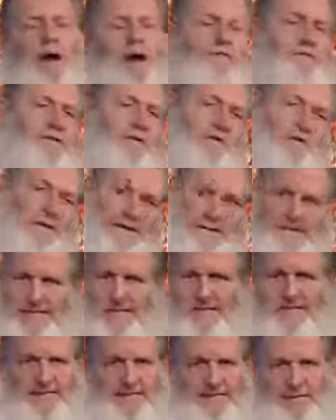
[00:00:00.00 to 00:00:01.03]
We have some
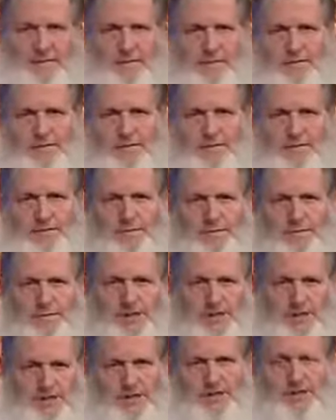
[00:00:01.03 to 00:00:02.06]
hadiths here,
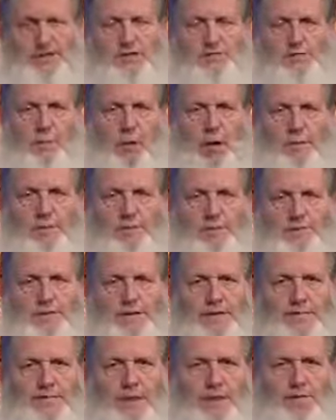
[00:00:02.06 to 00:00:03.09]
teachings of Muhammad,
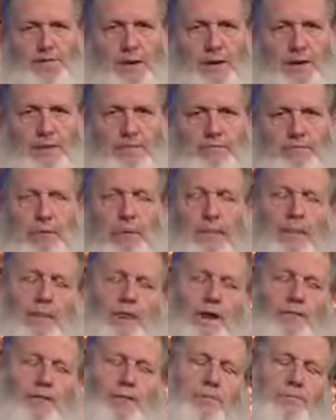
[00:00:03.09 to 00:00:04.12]
peace be upon him,
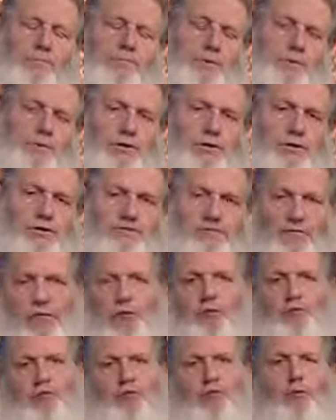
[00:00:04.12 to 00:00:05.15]
that have been preserved
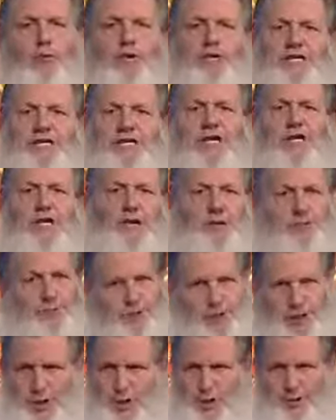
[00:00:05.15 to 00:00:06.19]
for over
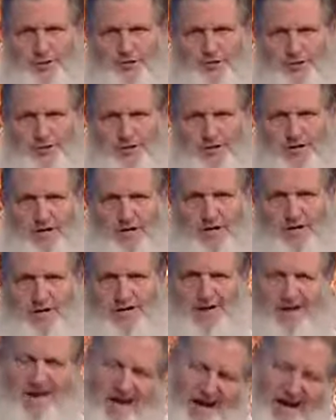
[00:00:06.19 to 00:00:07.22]
1400 years.
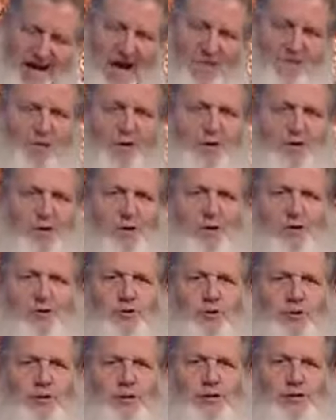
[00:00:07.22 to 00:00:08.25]
I think you'll
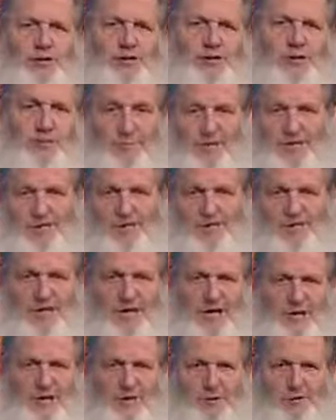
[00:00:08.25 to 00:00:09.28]
enjoy these as much
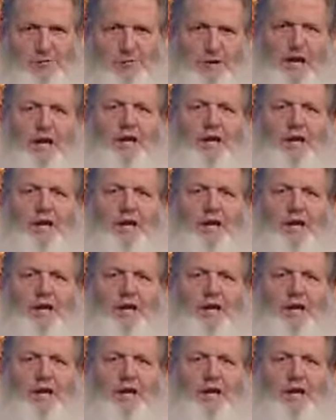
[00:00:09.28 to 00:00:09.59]
as I do.